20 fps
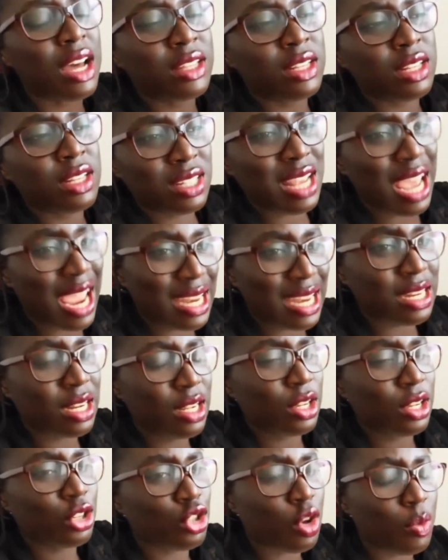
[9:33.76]
other side
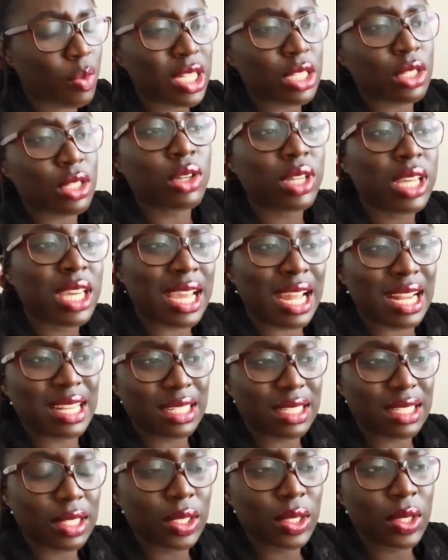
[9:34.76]
because nobody's looking at
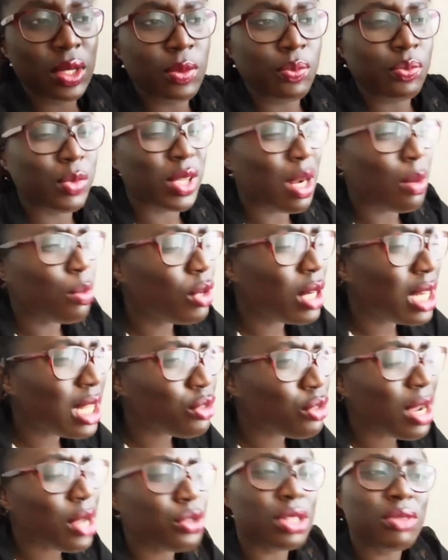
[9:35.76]
it. But I'm really
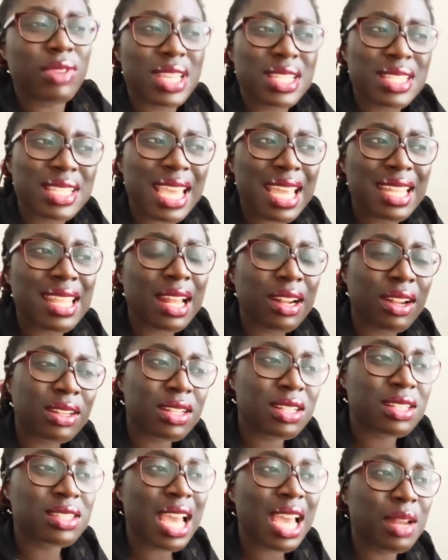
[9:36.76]
trying to investigate that
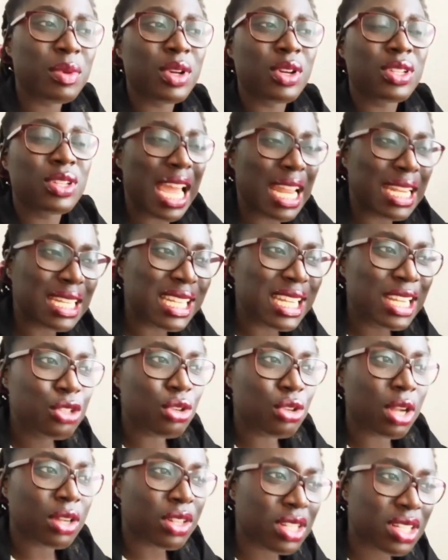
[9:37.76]
other side because I need
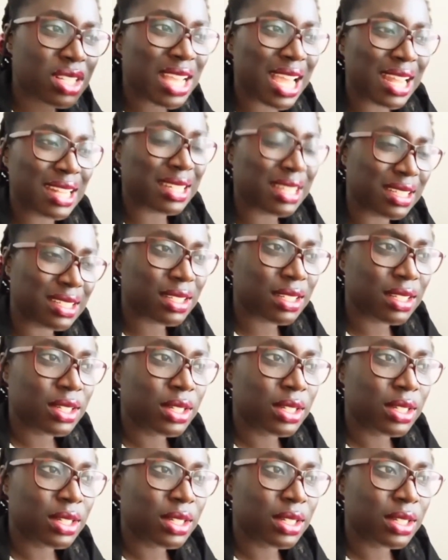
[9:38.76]
to understand it.